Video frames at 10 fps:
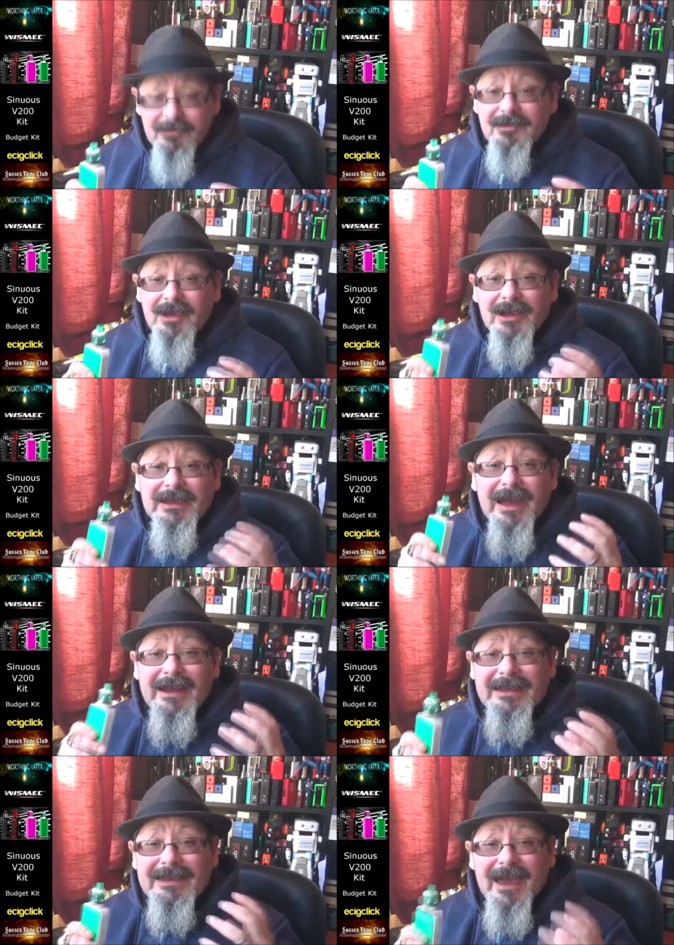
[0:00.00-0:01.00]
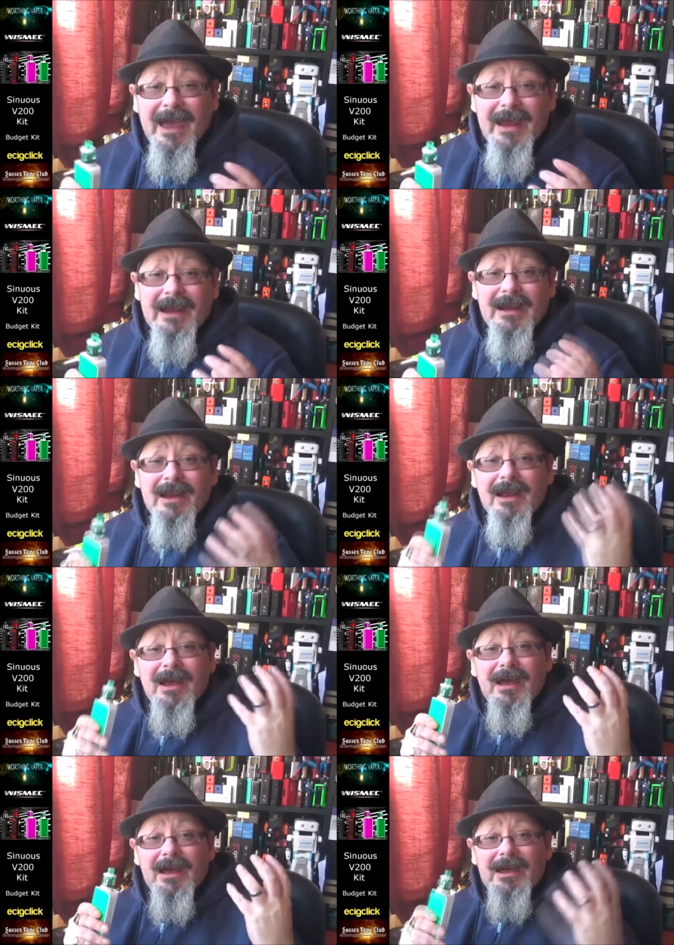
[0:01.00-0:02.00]
you're going to get
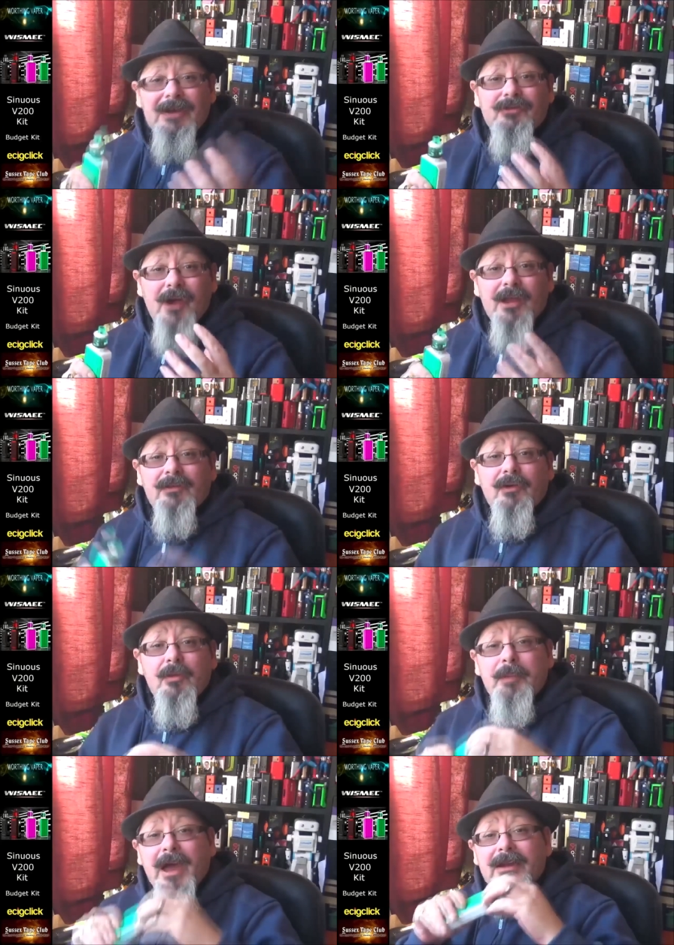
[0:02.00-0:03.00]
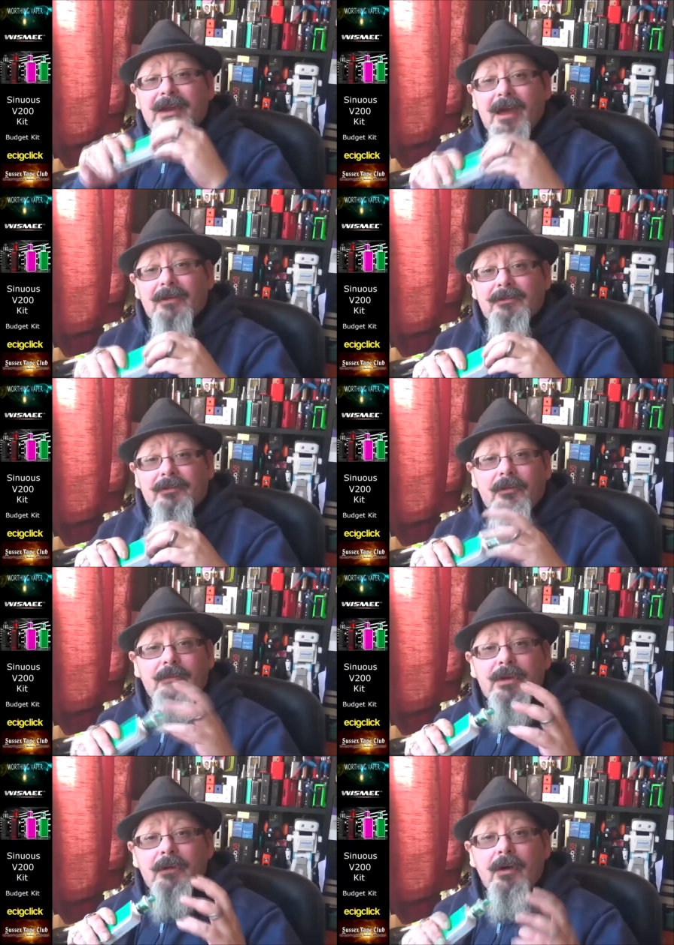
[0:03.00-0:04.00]
heat transfer back down
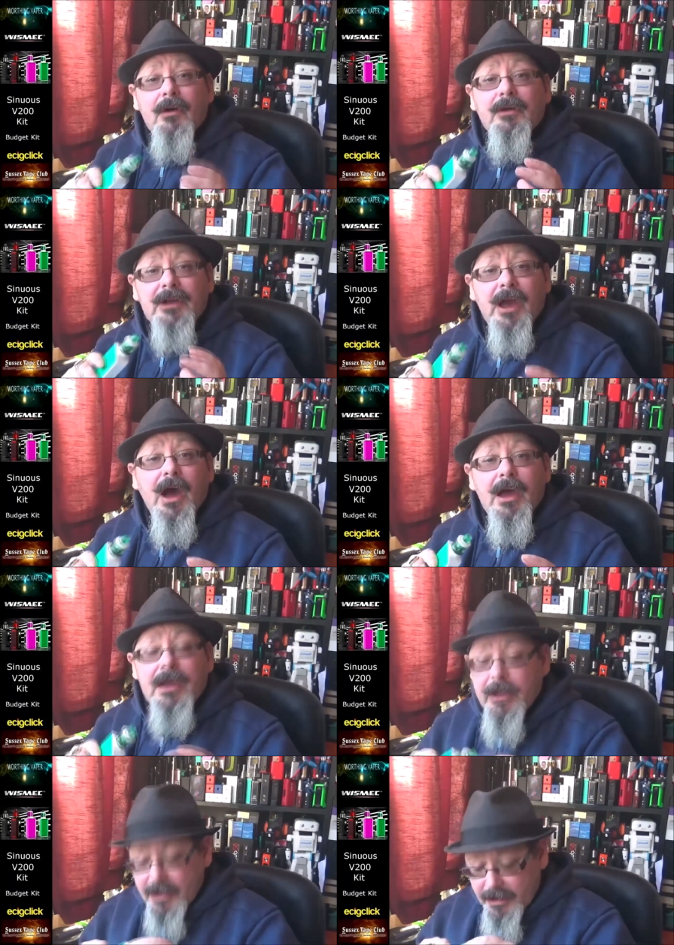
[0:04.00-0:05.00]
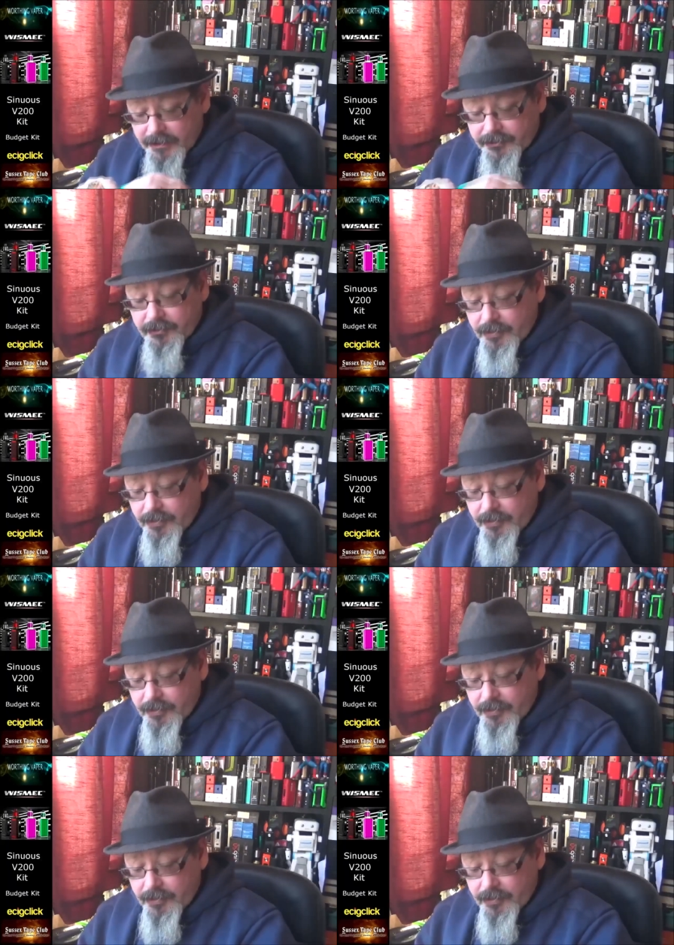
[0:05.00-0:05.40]
from your RDA to